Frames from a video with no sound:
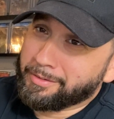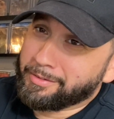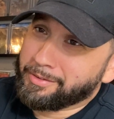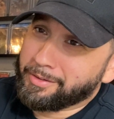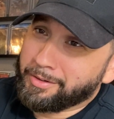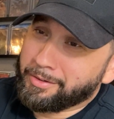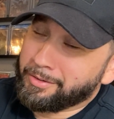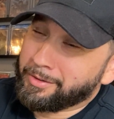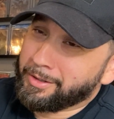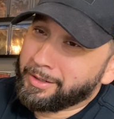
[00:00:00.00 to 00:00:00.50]

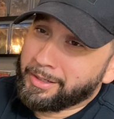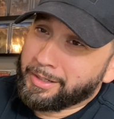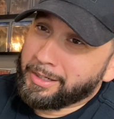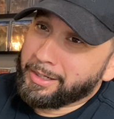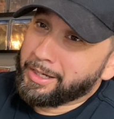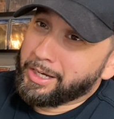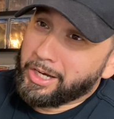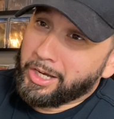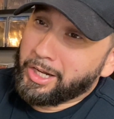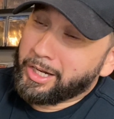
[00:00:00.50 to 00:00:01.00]
So
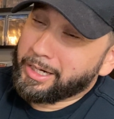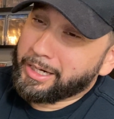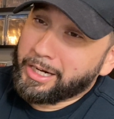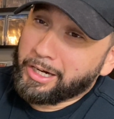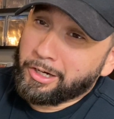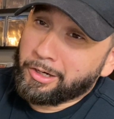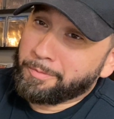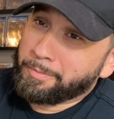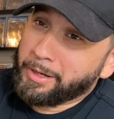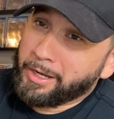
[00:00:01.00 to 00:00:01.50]
all I
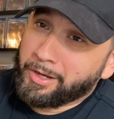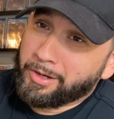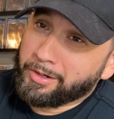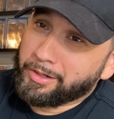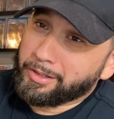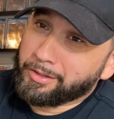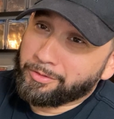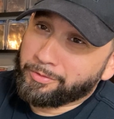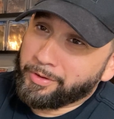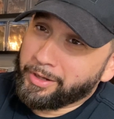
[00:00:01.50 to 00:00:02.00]
care about
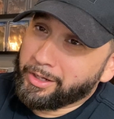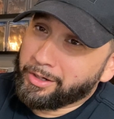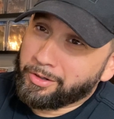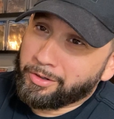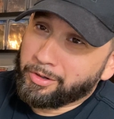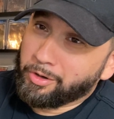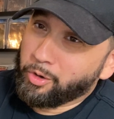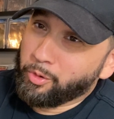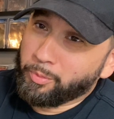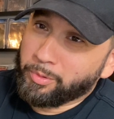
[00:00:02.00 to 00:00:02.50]
is
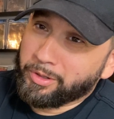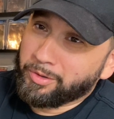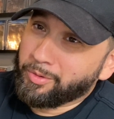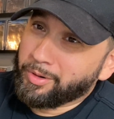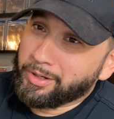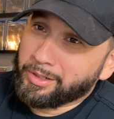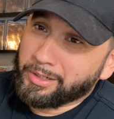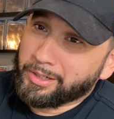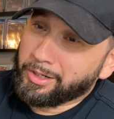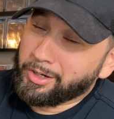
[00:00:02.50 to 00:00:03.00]
Vader,
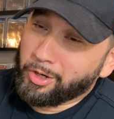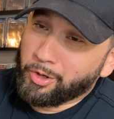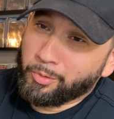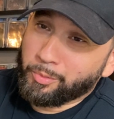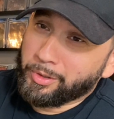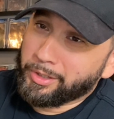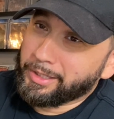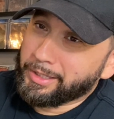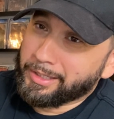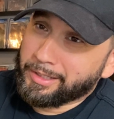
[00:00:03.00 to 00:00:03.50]
Obi-Wan
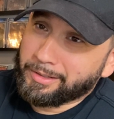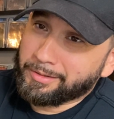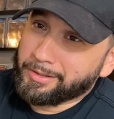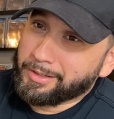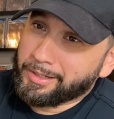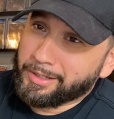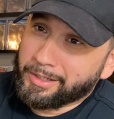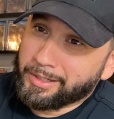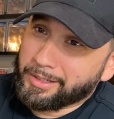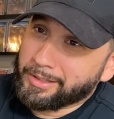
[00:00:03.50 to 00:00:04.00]
Kenobi, and
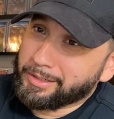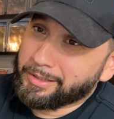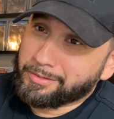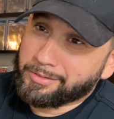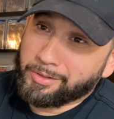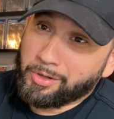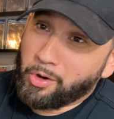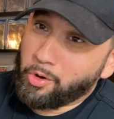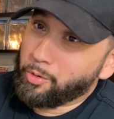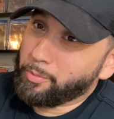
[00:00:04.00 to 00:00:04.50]
let's
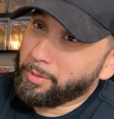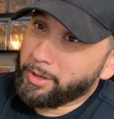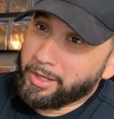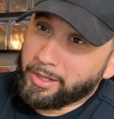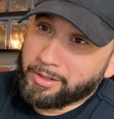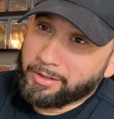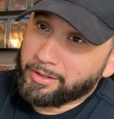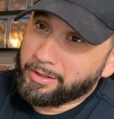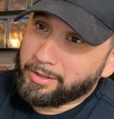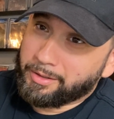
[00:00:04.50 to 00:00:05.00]
go, man.
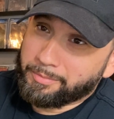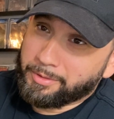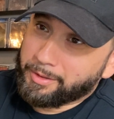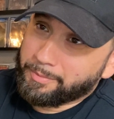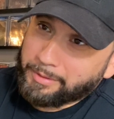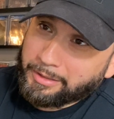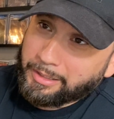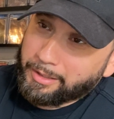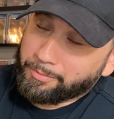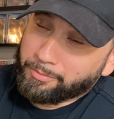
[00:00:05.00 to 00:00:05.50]
I
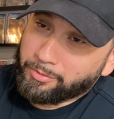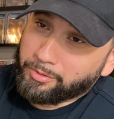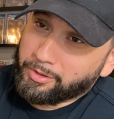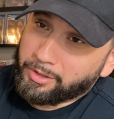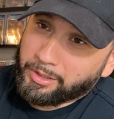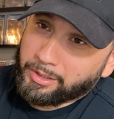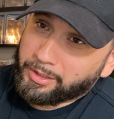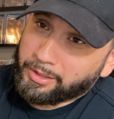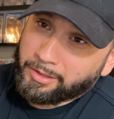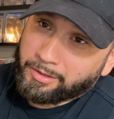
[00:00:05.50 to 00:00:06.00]
mean, I'm
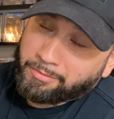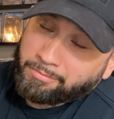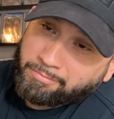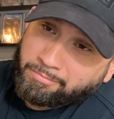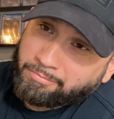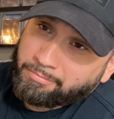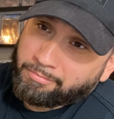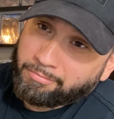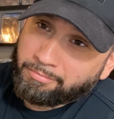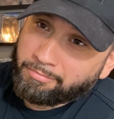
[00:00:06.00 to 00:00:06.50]
really,
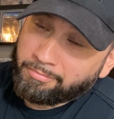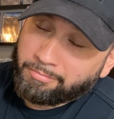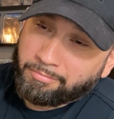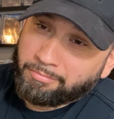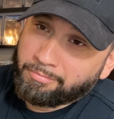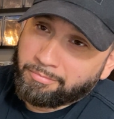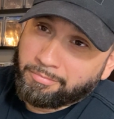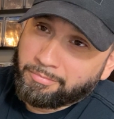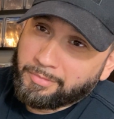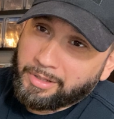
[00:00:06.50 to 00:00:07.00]

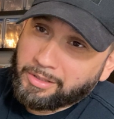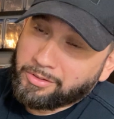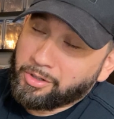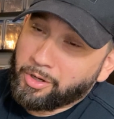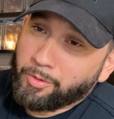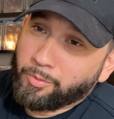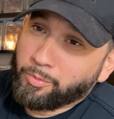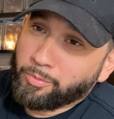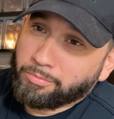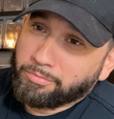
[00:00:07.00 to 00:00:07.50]
that's
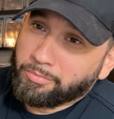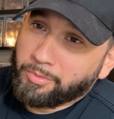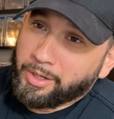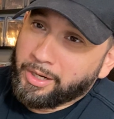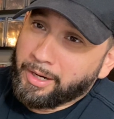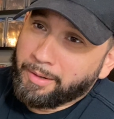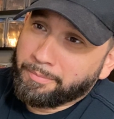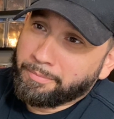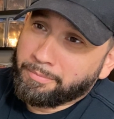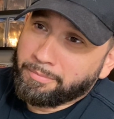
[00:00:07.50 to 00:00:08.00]
all what
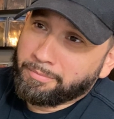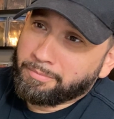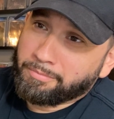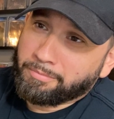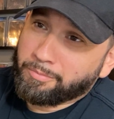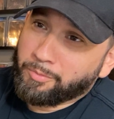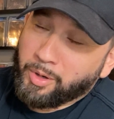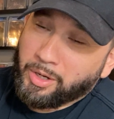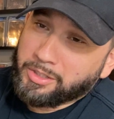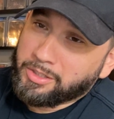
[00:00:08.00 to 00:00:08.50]
I'm
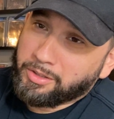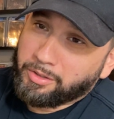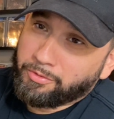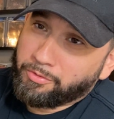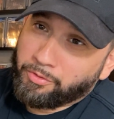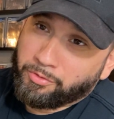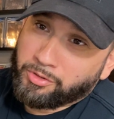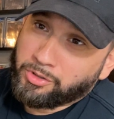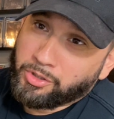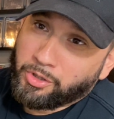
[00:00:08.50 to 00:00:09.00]
watching the
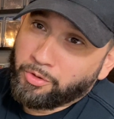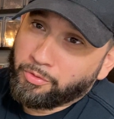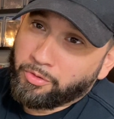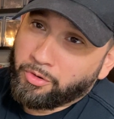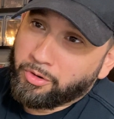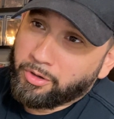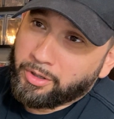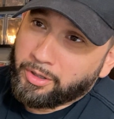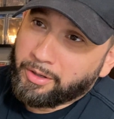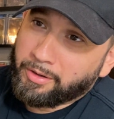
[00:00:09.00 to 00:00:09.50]
show
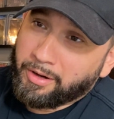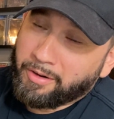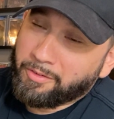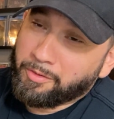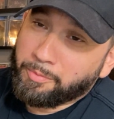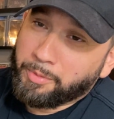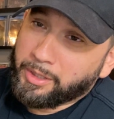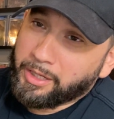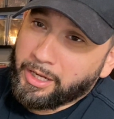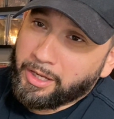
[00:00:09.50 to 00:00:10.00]
for.
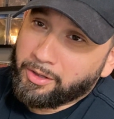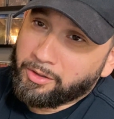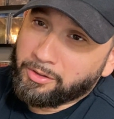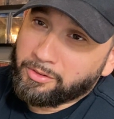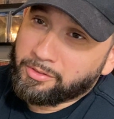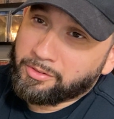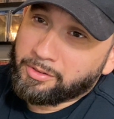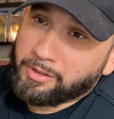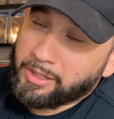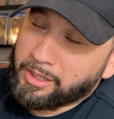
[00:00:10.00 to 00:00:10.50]
Everybody
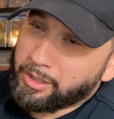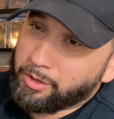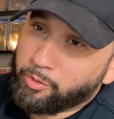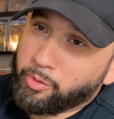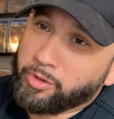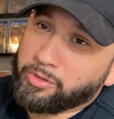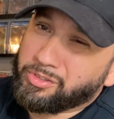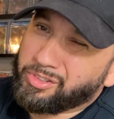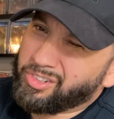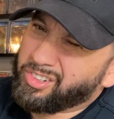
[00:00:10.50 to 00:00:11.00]
else,
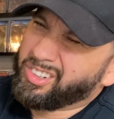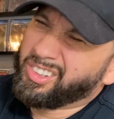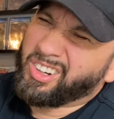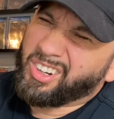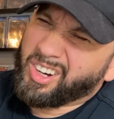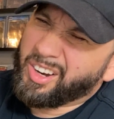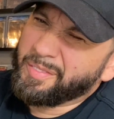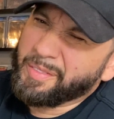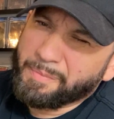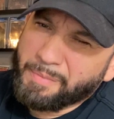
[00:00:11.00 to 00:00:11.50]
Inquisitor, they're
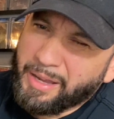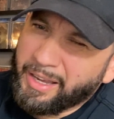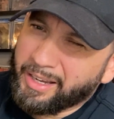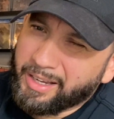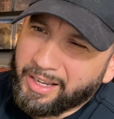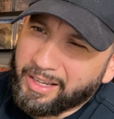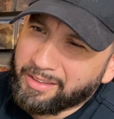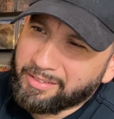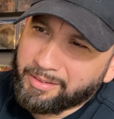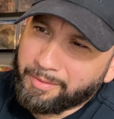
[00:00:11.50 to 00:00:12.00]
coming back, guys.